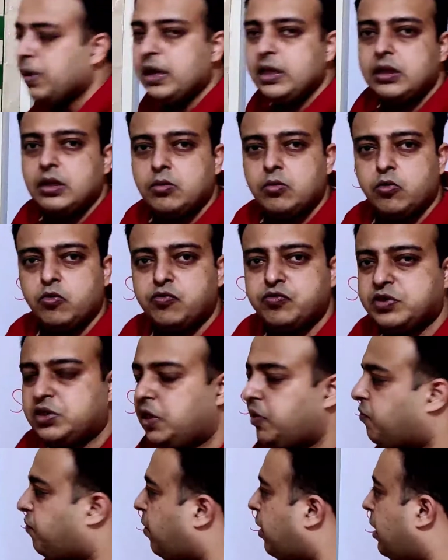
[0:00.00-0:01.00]
play the move
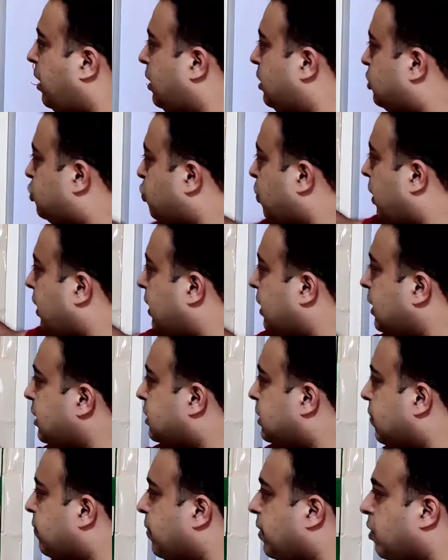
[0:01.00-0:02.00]
c5. So
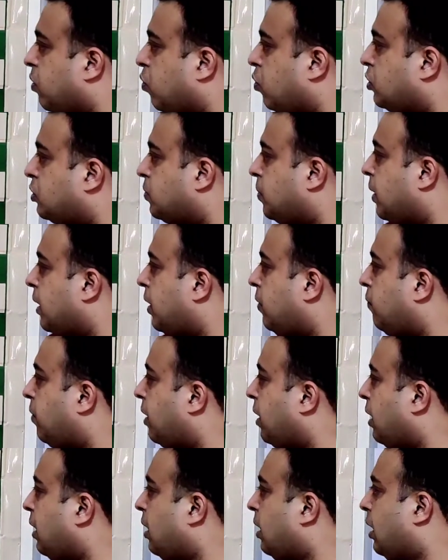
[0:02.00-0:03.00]
nd7 goes very
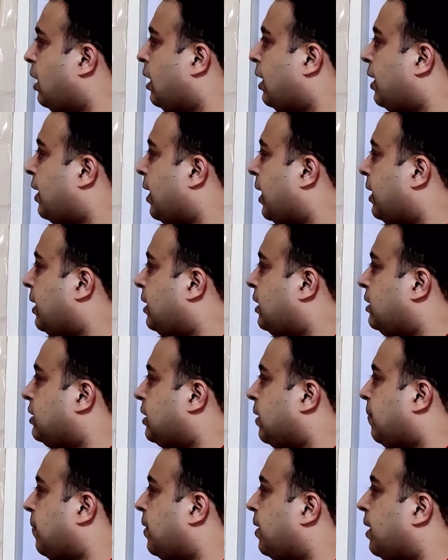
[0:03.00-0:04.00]
well. Knight
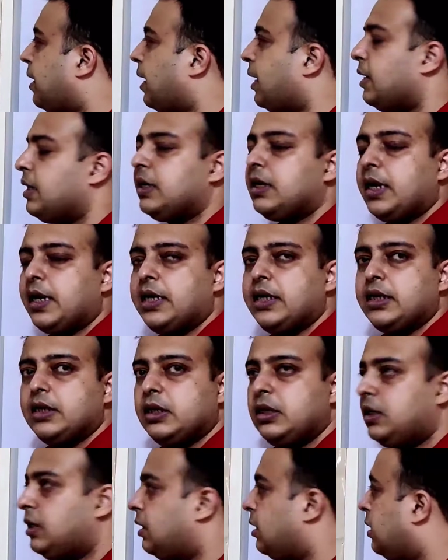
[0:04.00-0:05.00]
d7 and knight
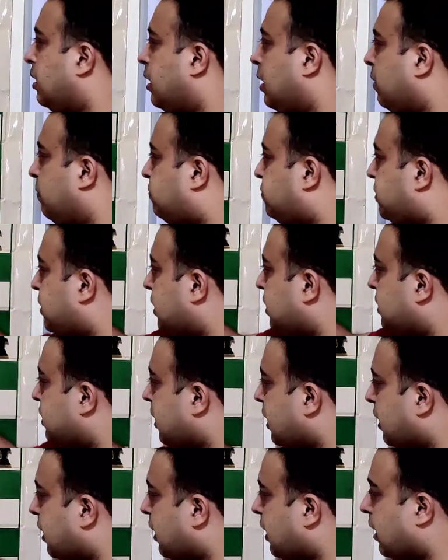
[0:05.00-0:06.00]
f6,
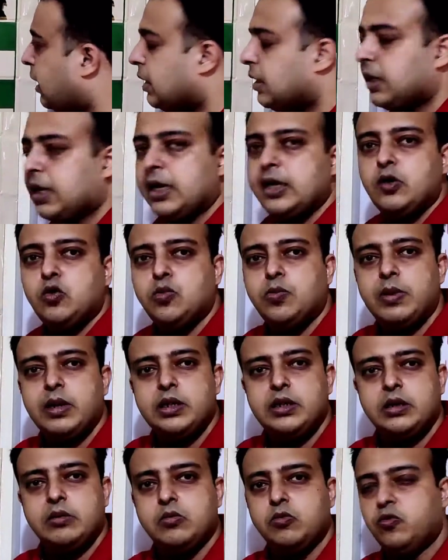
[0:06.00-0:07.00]
and he can try to play
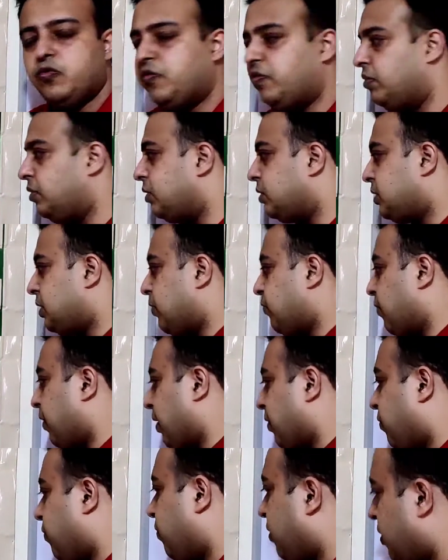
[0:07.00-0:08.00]
the move
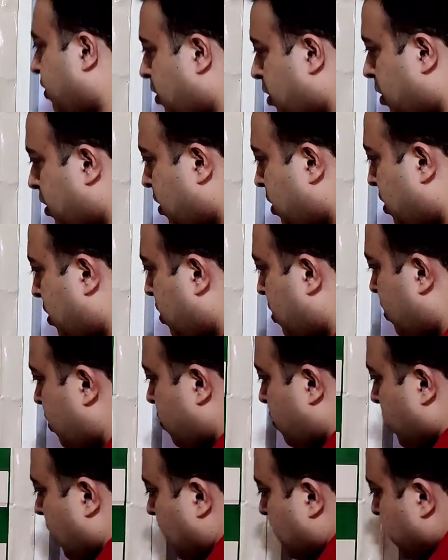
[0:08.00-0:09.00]
c5.
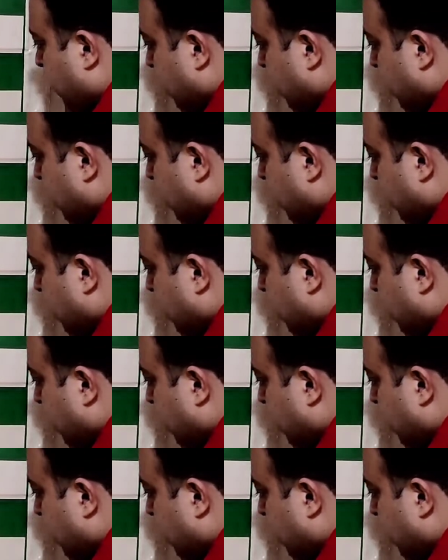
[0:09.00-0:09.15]
White